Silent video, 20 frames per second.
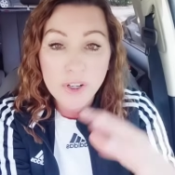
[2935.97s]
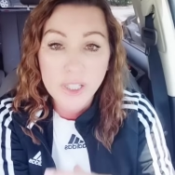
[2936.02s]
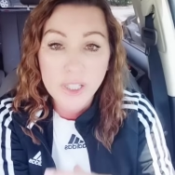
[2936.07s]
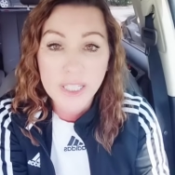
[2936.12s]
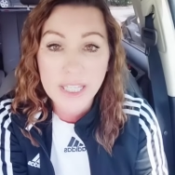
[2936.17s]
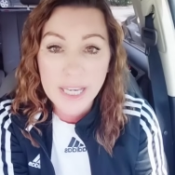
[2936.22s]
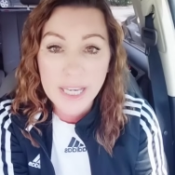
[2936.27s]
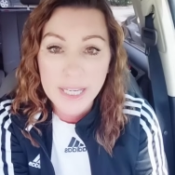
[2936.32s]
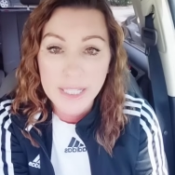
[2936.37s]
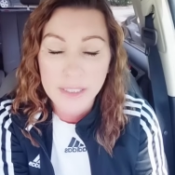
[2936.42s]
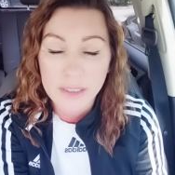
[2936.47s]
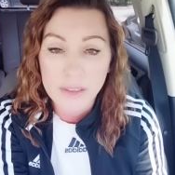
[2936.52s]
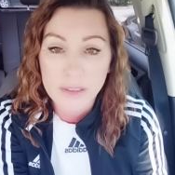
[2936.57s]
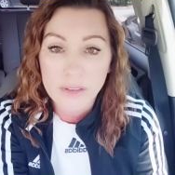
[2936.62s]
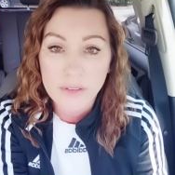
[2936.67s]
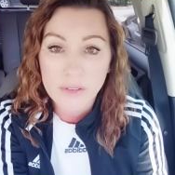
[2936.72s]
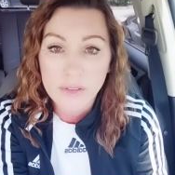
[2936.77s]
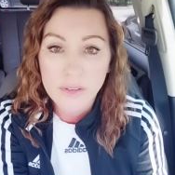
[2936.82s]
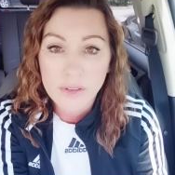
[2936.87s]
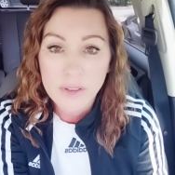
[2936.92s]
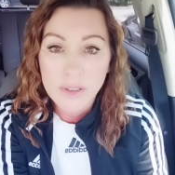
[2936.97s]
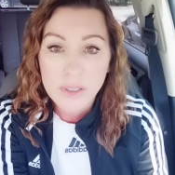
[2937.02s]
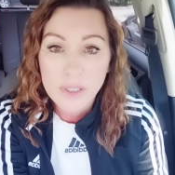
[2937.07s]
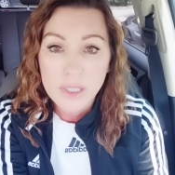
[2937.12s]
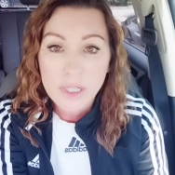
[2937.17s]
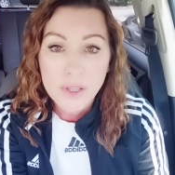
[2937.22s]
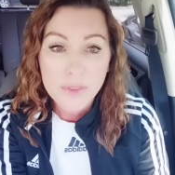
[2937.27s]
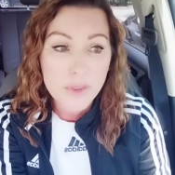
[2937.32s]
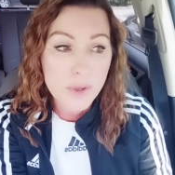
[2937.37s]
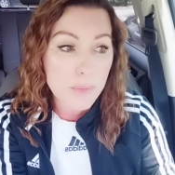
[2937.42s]
And then you forget
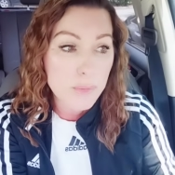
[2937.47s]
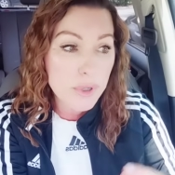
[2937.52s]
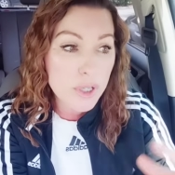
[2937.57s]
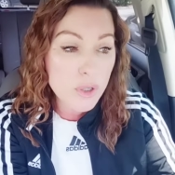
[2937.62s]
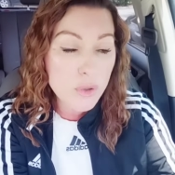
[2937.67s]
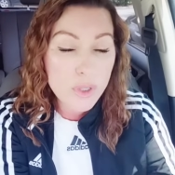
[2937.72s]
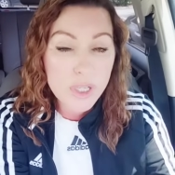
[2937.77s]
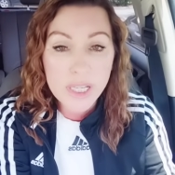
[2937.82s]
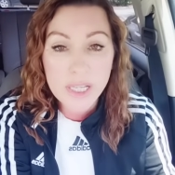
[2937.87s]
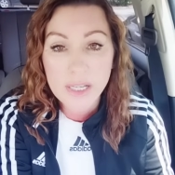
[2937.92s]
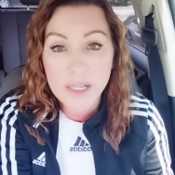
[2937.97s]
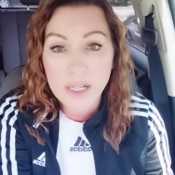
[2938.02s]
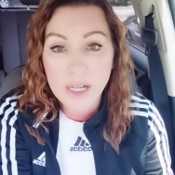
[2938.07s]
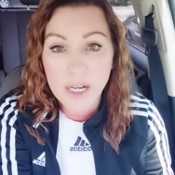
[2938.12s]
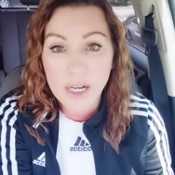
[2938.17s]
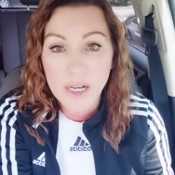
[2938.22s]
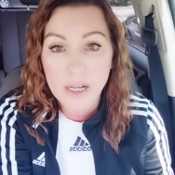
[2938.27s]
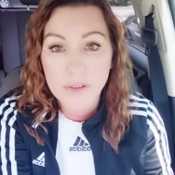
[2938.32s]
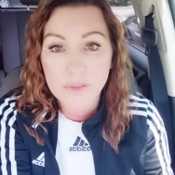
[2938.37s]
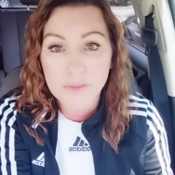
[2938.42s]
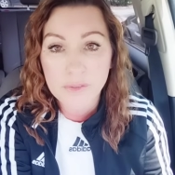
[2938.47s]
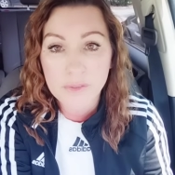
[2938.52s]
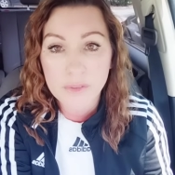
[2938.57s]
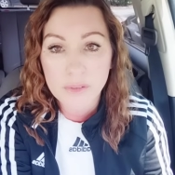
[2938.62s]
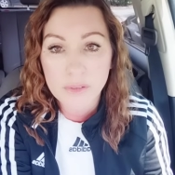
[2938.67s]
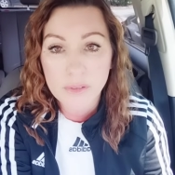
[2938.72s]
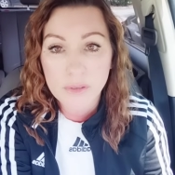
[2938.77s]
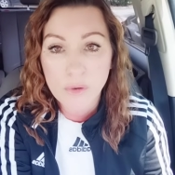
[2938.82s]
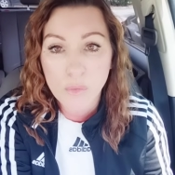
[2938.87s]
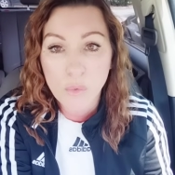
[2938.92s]
the
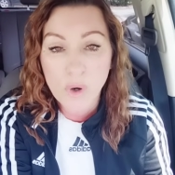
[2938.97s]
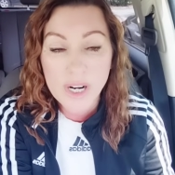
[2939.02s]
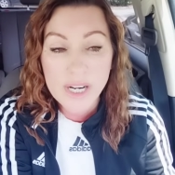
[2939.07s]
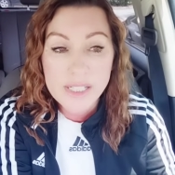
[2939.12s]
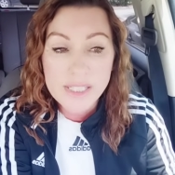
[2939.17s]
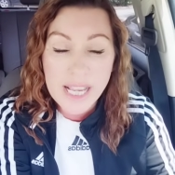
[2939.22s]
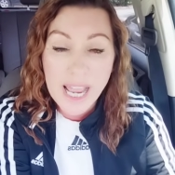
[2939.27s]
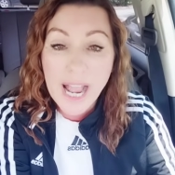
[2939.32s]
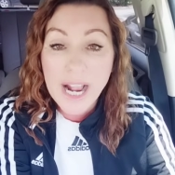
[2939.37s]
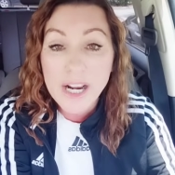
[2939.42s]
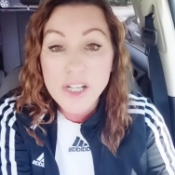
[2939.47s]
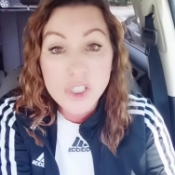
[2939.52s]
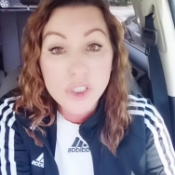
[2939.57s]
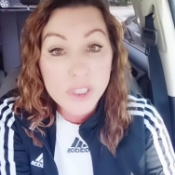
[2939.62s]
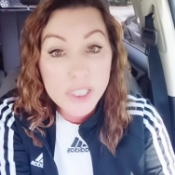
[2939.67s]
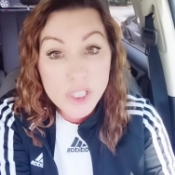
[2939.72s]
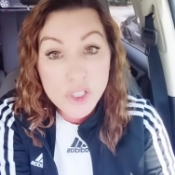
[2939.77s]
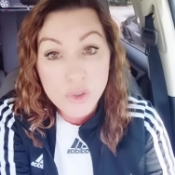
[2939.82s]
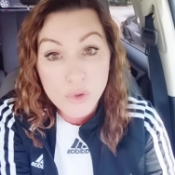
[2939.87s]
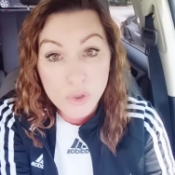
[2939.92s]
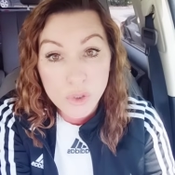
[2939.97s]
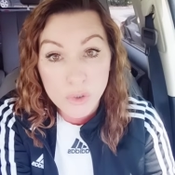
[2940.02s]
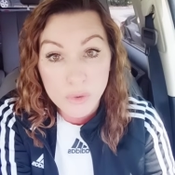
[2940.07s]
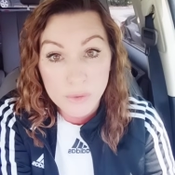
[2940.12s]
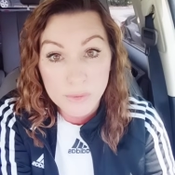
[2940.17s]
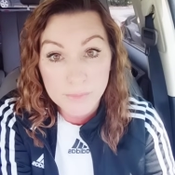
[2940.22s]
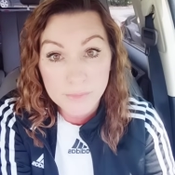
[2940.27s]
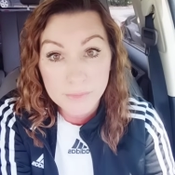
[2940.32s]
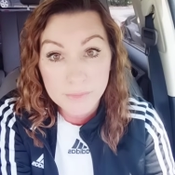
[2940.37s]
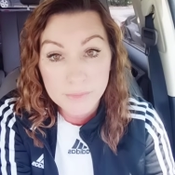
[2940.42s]
beauty of what is
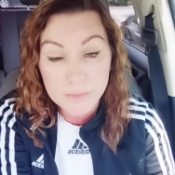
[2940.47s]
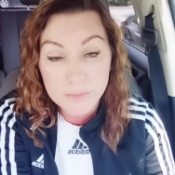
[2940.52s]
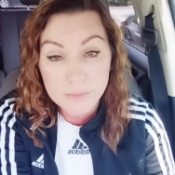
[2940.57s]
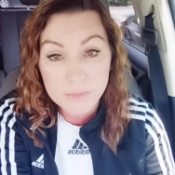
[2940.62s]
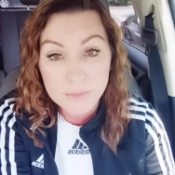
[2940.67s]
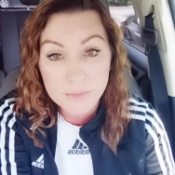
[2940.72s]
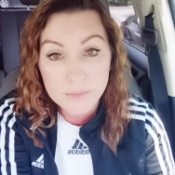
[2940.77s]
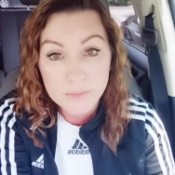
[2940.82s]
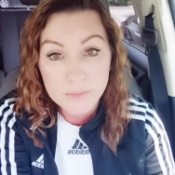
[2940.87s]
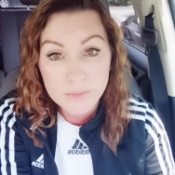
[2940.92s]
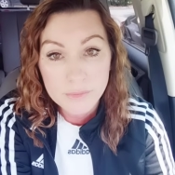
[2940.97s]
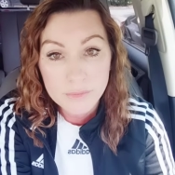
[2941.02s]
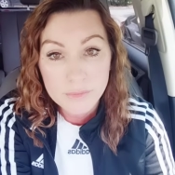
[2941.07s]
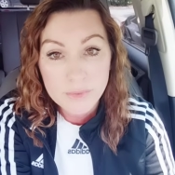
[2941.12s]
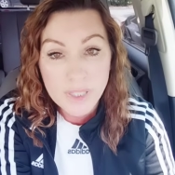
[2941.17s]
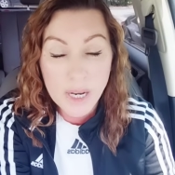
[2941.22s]
actually true